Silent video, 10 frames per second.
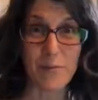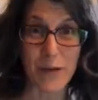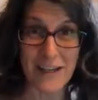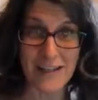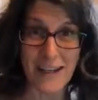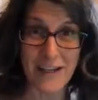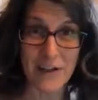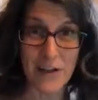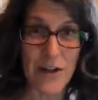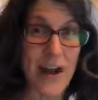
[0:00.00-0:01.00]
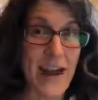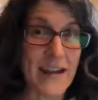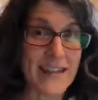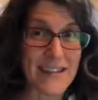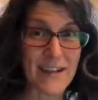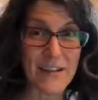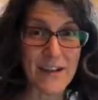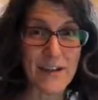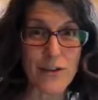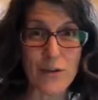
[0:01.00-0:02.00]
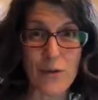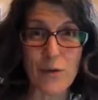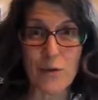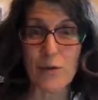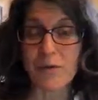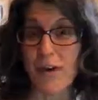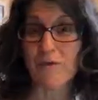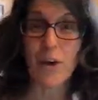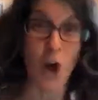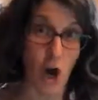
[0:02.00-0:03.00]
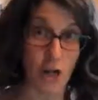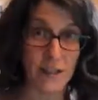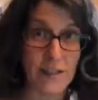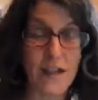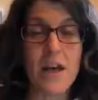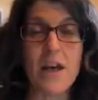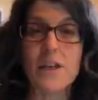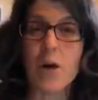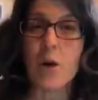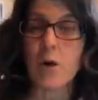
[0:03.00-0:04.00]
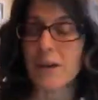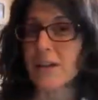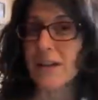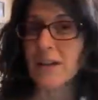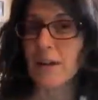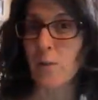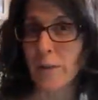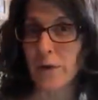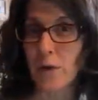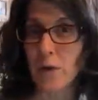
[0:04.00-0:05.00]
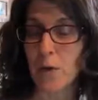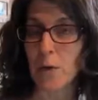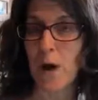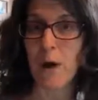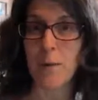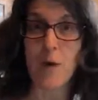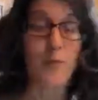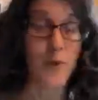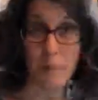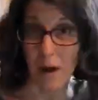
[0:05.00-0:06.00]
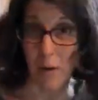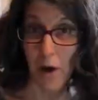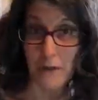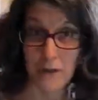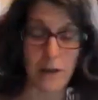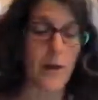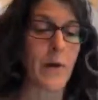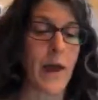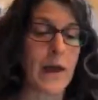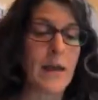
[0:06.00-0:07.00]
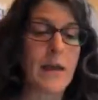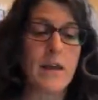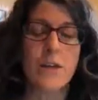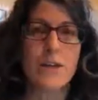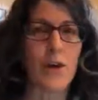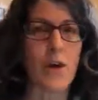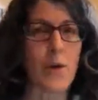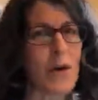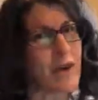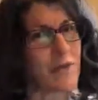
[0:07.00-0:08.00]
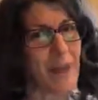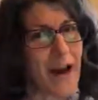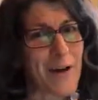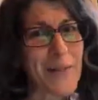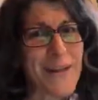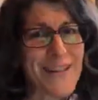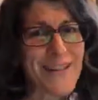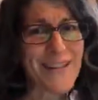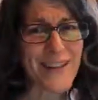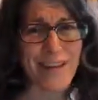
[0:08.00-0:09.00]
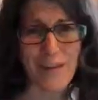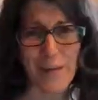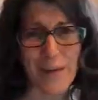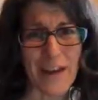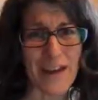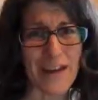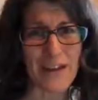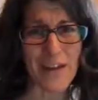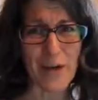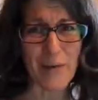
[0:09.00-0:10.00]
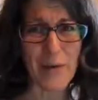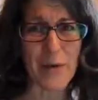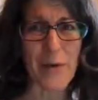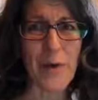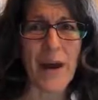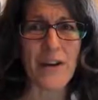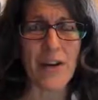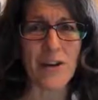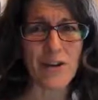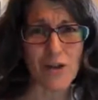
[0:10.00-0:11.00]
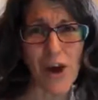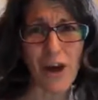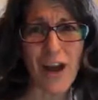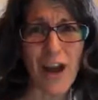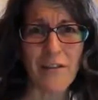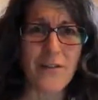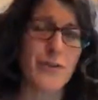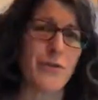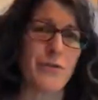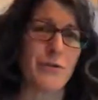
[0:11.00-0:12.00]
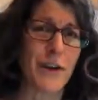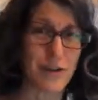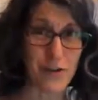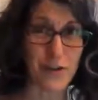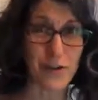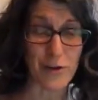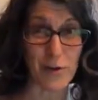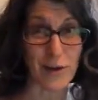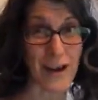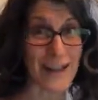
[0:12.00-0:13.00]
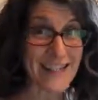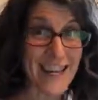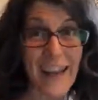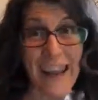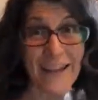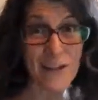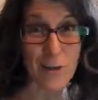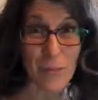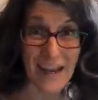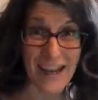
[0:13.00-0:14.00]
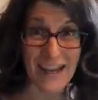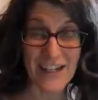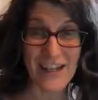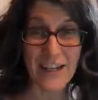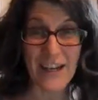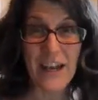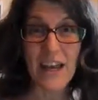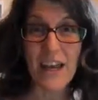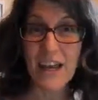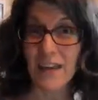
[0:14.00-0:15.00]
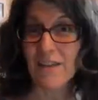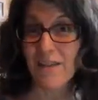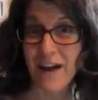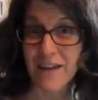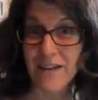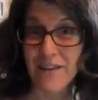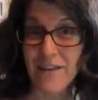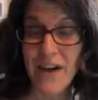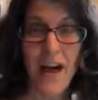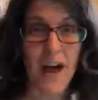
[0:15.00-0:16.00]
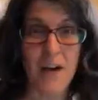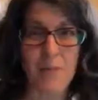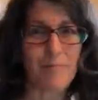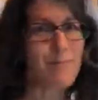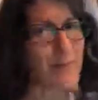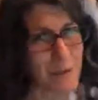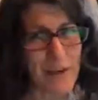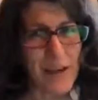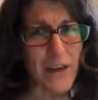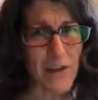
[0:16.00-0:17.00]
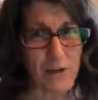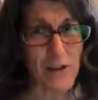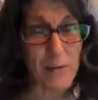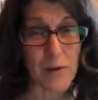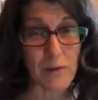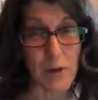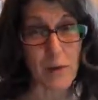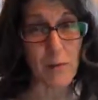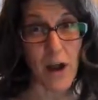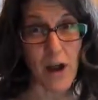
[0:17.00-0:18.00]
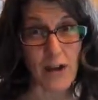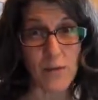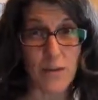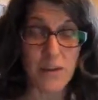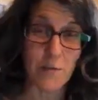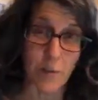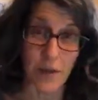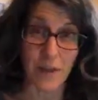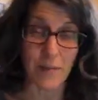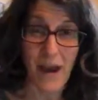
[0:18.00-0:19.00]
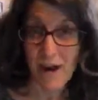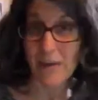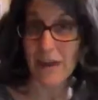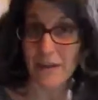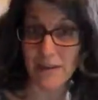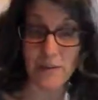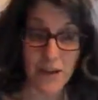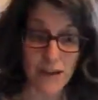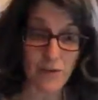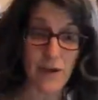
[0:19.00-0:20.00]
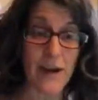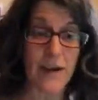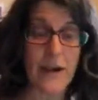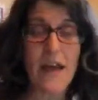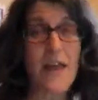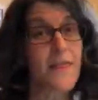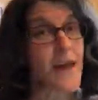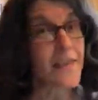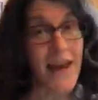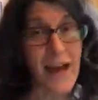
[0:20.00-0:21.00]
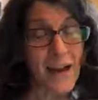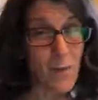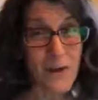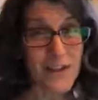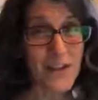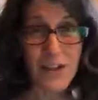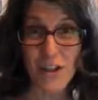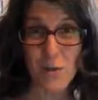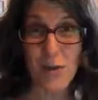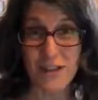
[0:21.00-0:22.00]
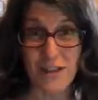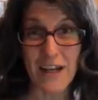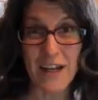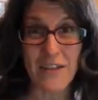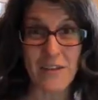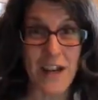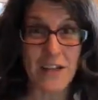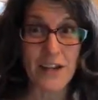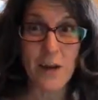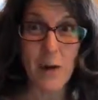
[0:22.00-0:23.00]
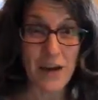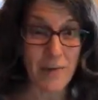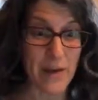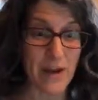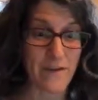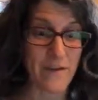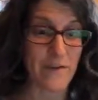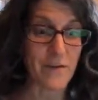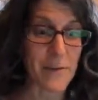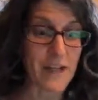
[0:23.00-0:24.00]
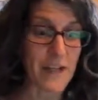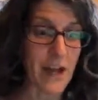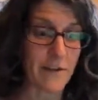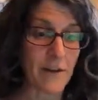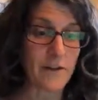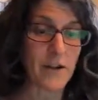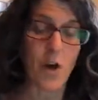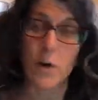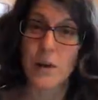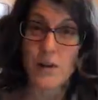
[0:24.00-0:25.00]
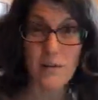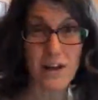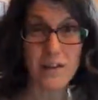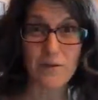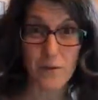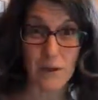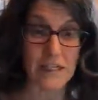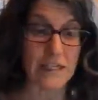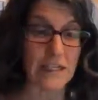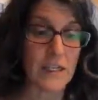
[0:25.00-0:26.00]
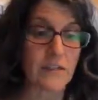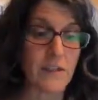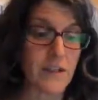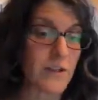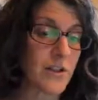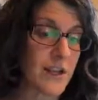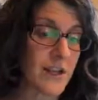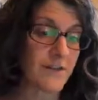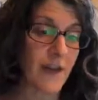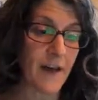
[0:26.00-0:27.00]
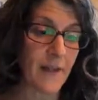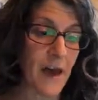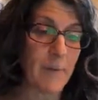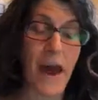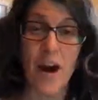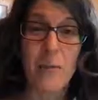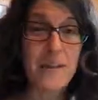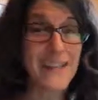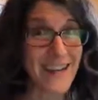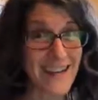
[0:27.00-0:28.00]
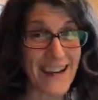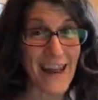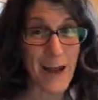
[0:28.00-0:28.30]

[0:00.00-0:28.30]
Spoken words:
breast cancer, and it's given to prevent recurrence. So this is in women who are premenopausal, okay? So if parabens are something in shampoo and are strong enough to render your anti-cancer medication ineffective, maybe you should be avoiding products with parabens. So that's great. And that it wasn't just the one study. There's actually quite a bit of information out there. So in 2014, a research study found that parabens can